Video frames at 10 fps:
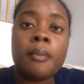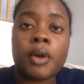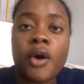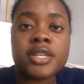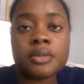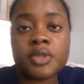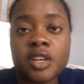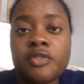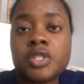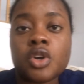But I'll ask something
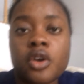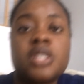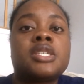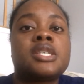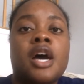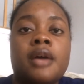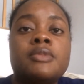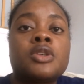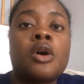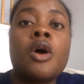if it's current to time.
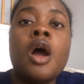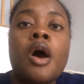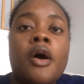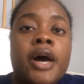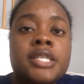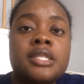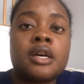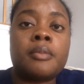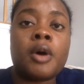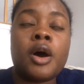So I'll ask
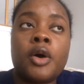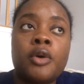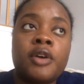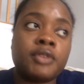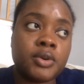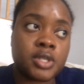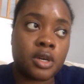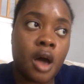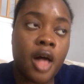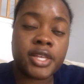them, if there was a
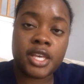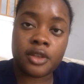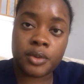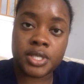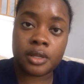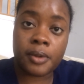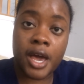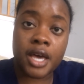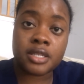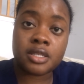holiday that recently
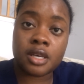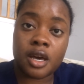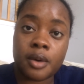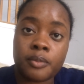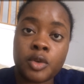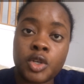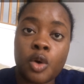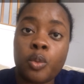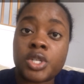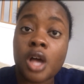passed,
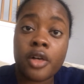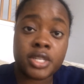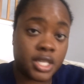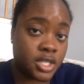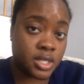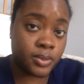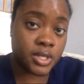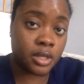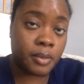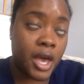which holiday just
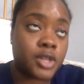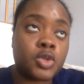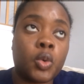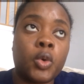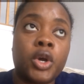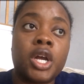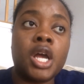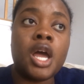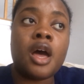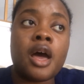recently passed, or
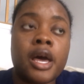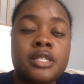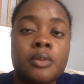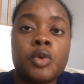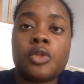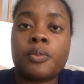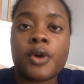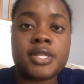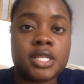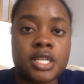ask them who the
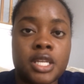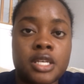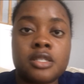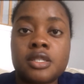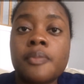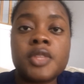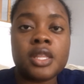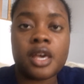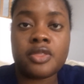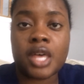president is.
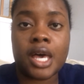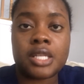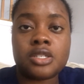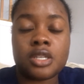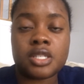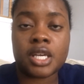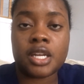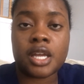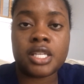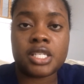Something like that, just to get
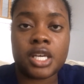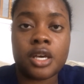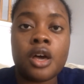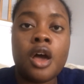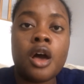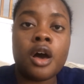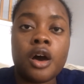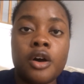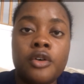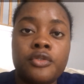an idea
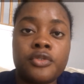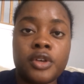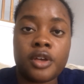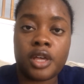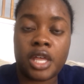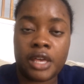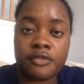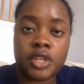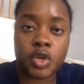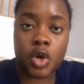of
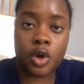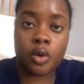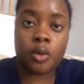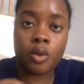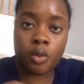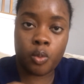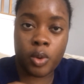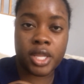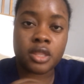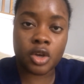if they know
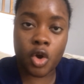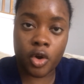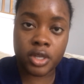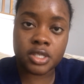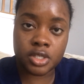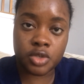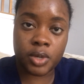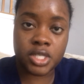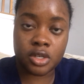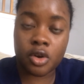what the current
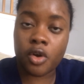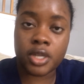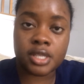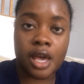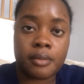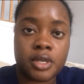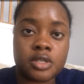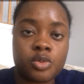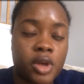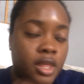situation and current time
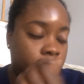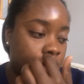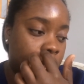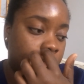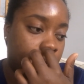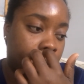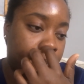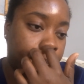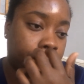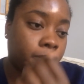is right then and there.
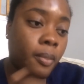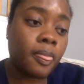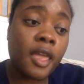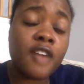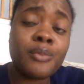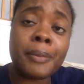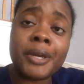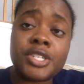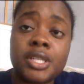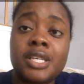If my
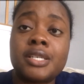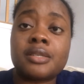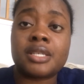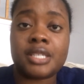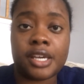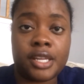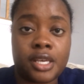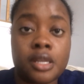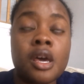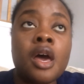patient is
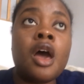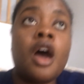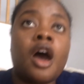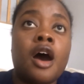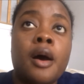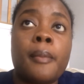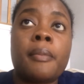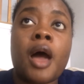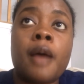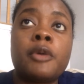sedated,
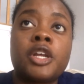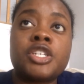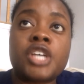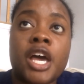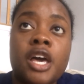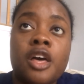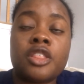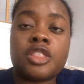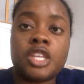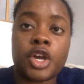I'm going to check
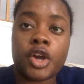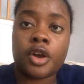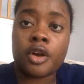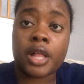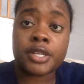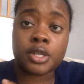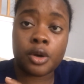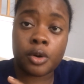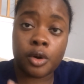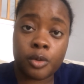their
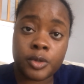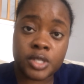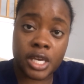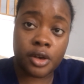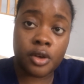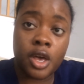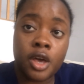Glasgow Coma scale.